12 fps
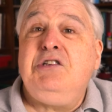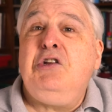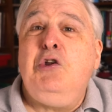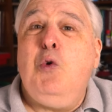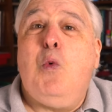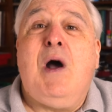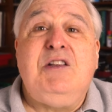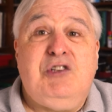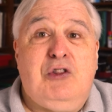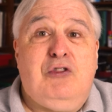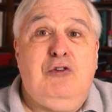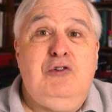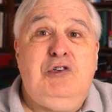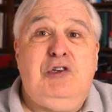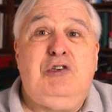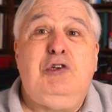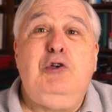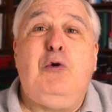a new watch
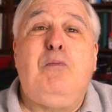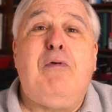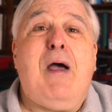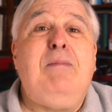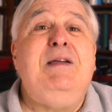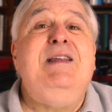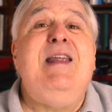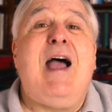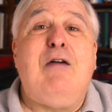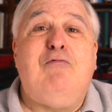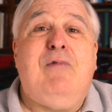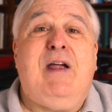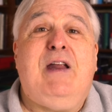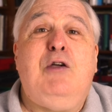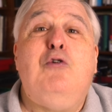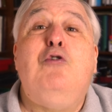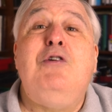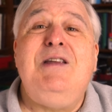enthusiast, you're probably not
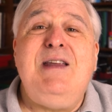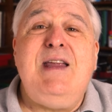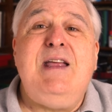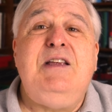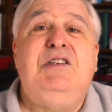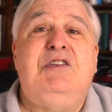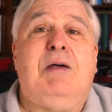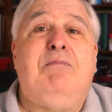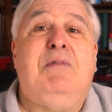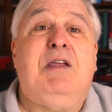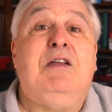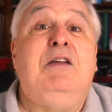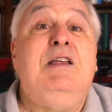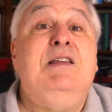ready or need something